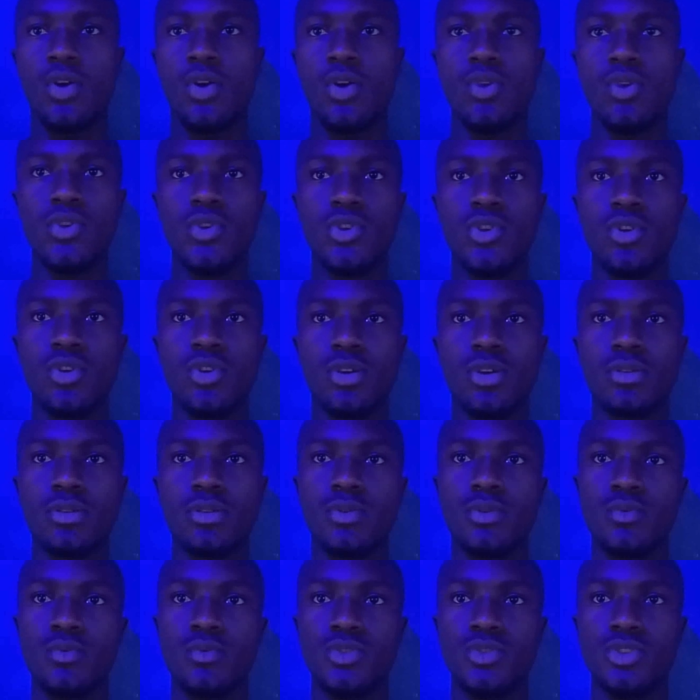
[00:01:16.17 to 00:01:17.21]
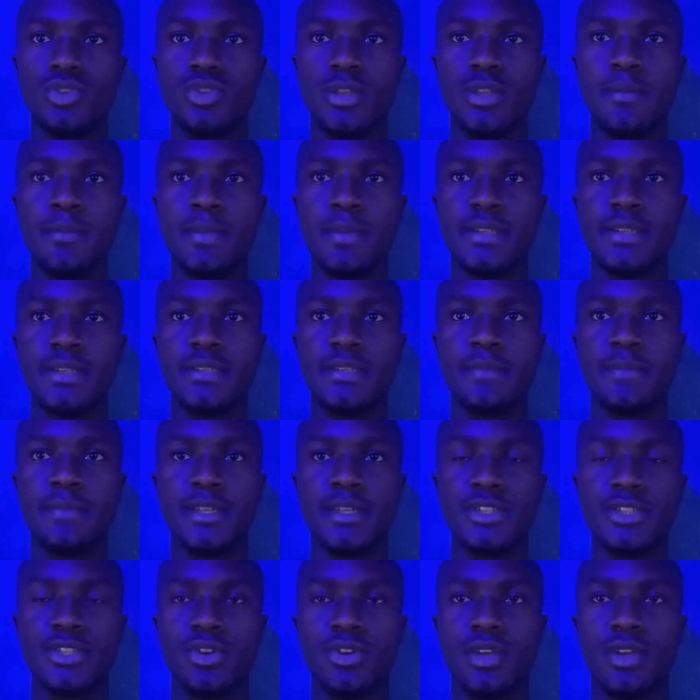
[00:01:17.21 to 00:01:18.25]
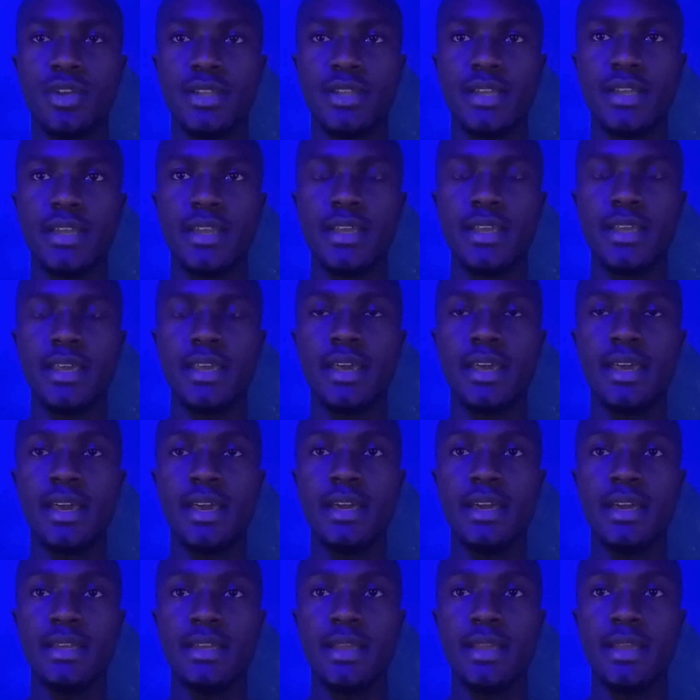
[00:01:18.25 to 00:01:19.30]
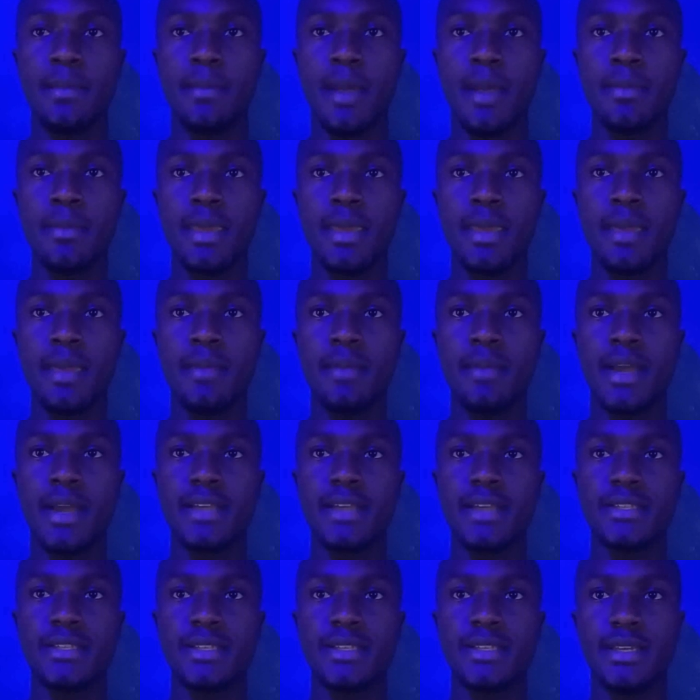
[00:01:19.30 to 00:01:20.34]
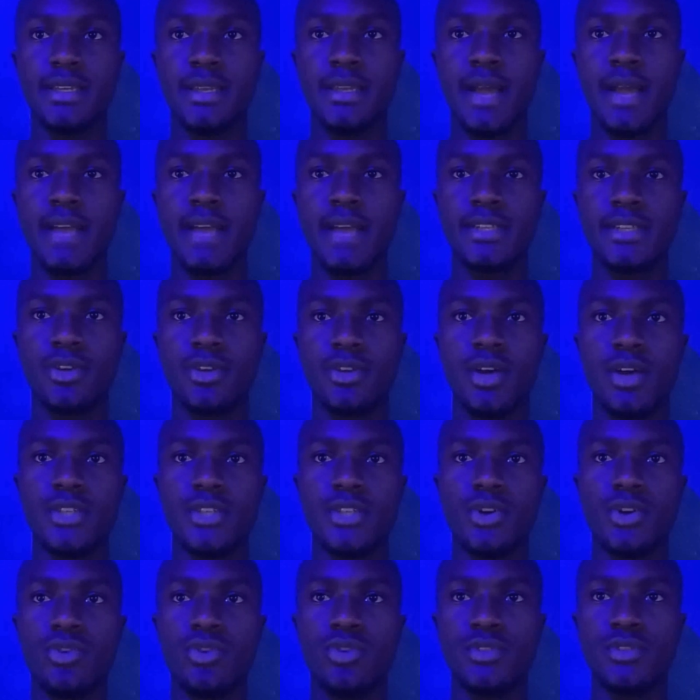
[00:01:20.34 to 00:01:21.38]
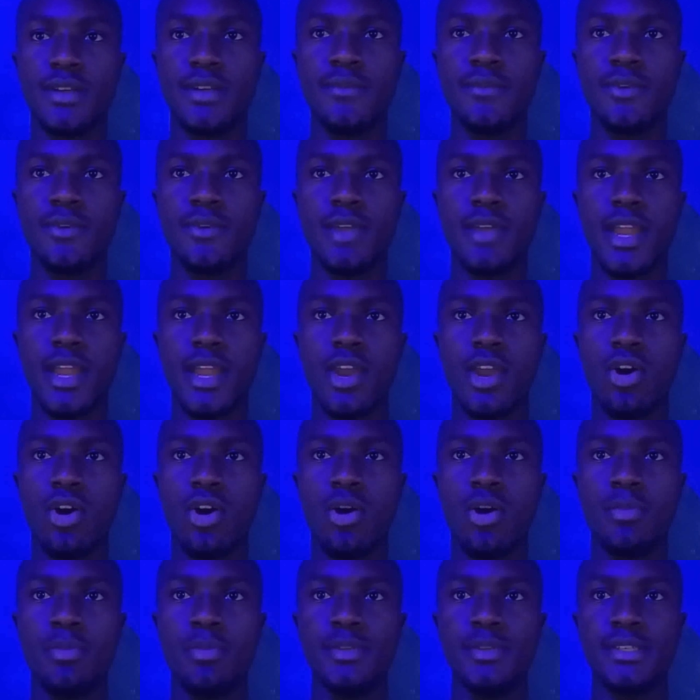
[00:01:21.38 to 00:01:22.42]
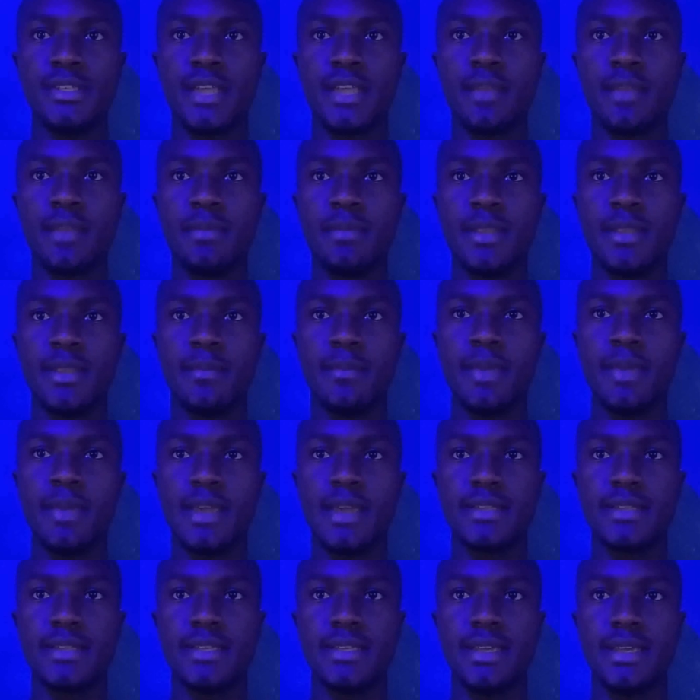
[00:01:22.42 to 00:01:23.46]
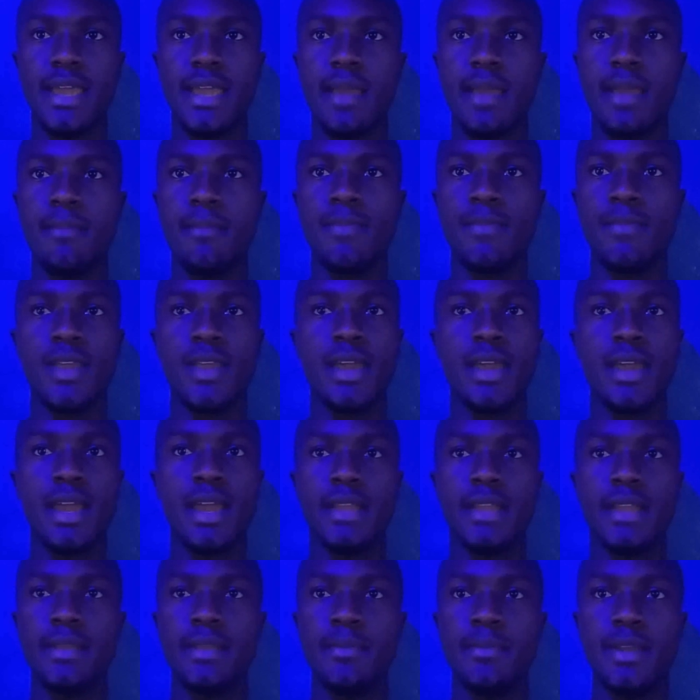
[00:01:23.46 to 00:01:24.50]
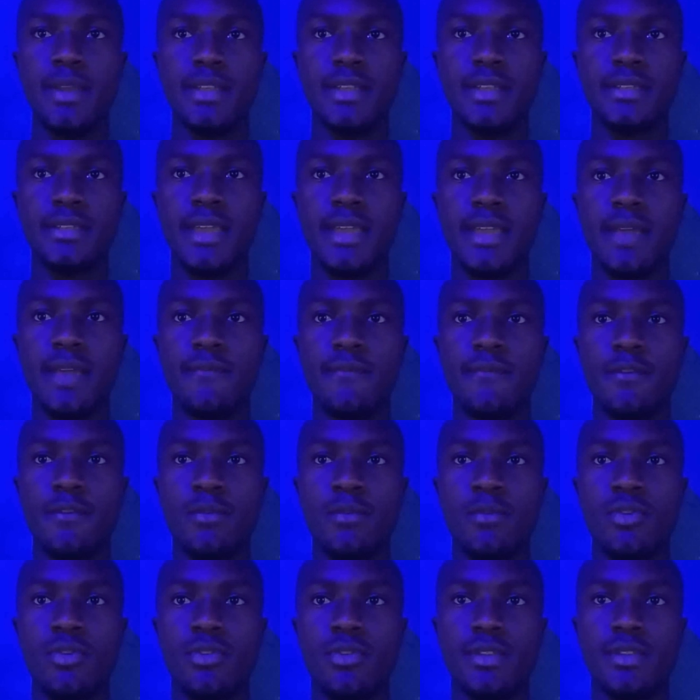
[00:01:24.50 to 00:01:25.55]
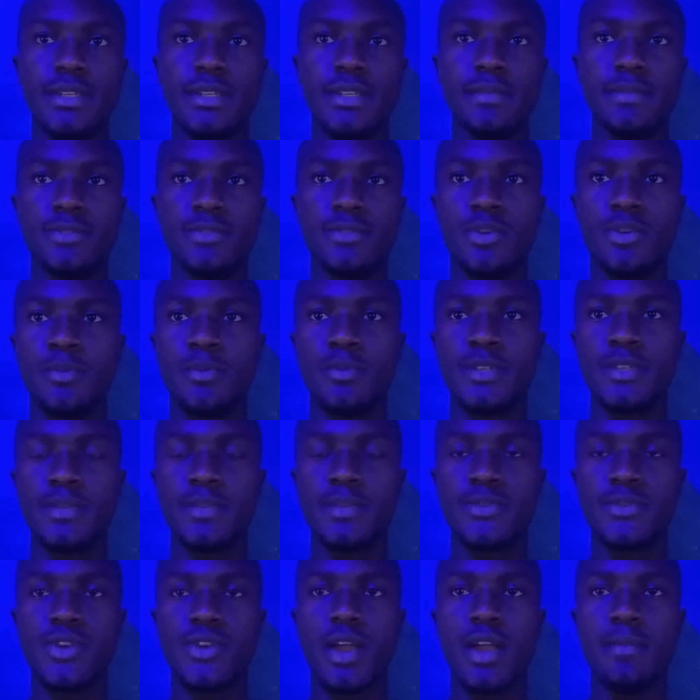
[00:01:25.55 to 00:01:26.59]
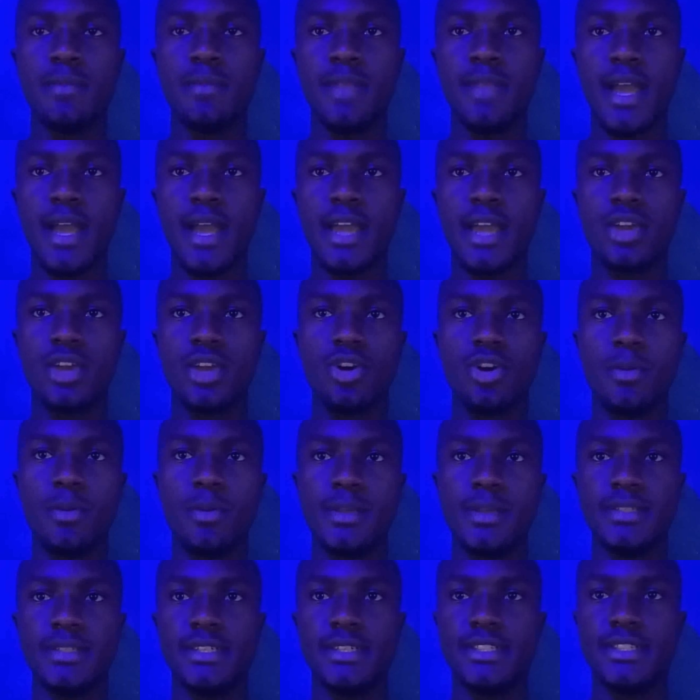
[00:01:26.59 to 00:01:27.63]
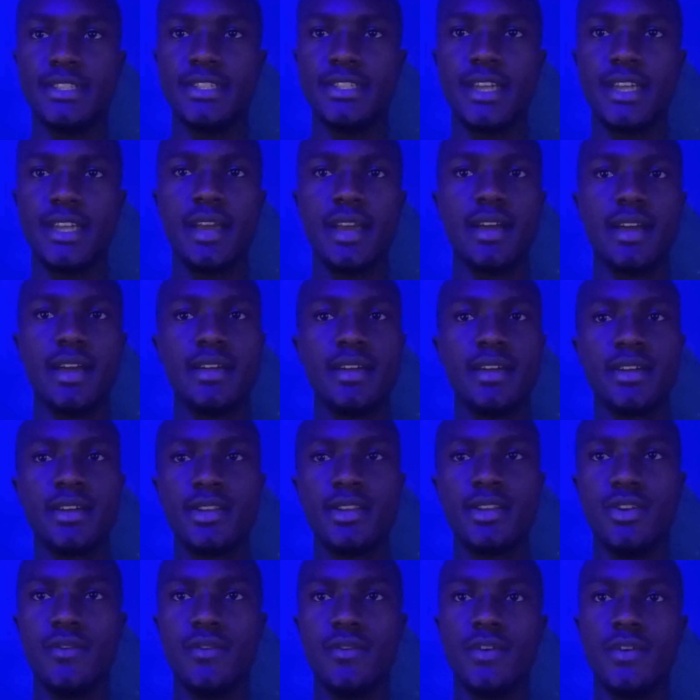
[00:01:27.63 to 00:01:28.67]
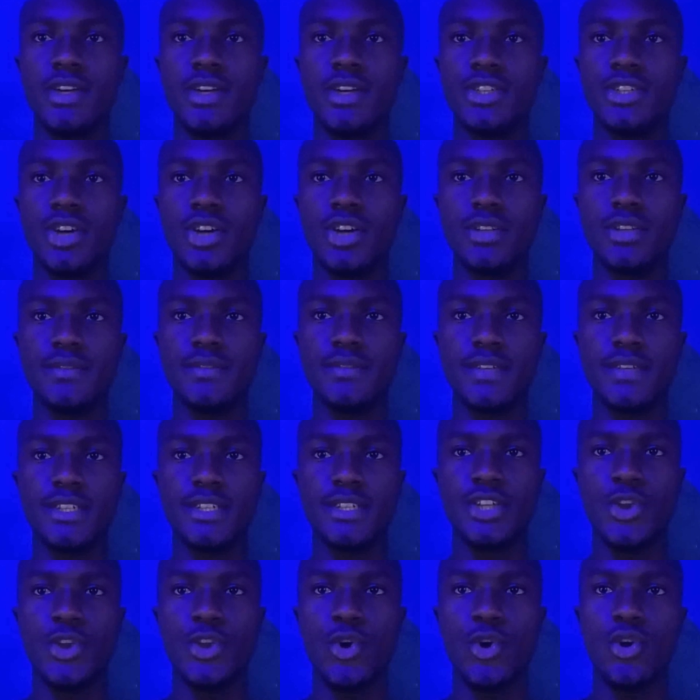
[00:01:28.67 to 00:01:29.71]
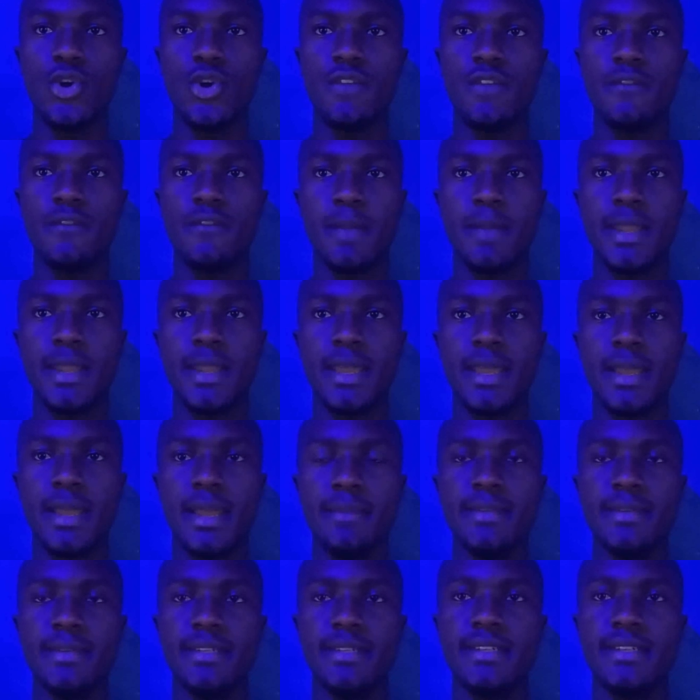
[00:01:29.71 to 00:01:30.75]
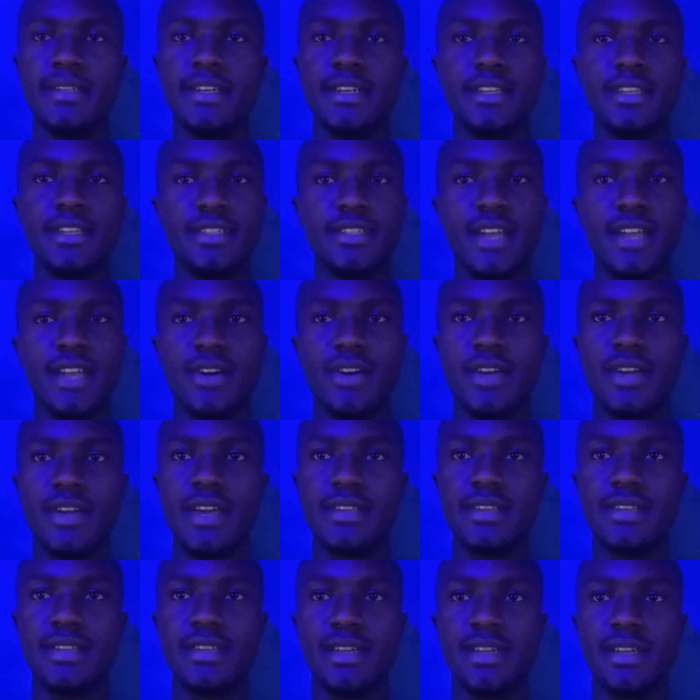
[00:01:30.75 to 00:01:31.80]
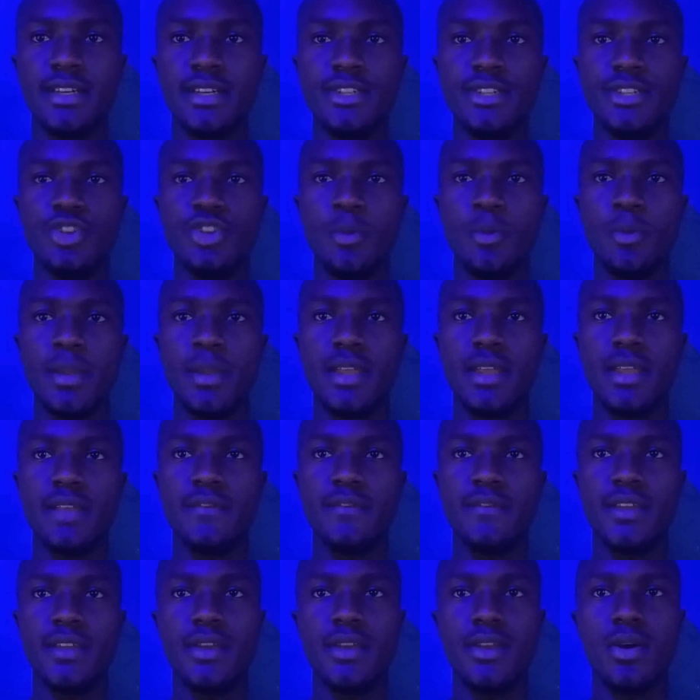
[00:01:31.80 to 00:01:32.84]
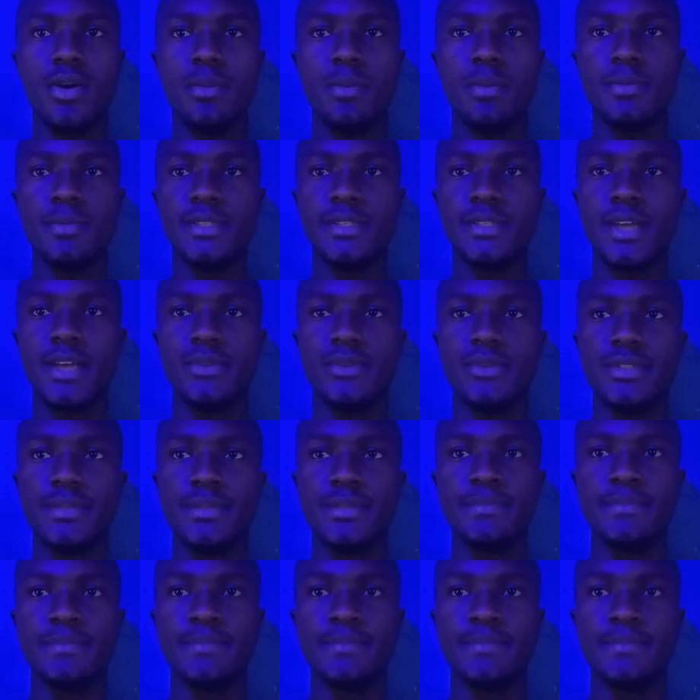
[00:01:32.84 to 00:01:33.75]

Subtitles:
All in all, wish all the best Manchester United in the upcoming game against Arsenal at Old Trafford, and I hope this can be the biggest game and the brilliant game for both teams. So please subscribe, like, comment and share. Don't forget our notification on for my daily update. Ciao guys, enjoy my daily video. Peace out.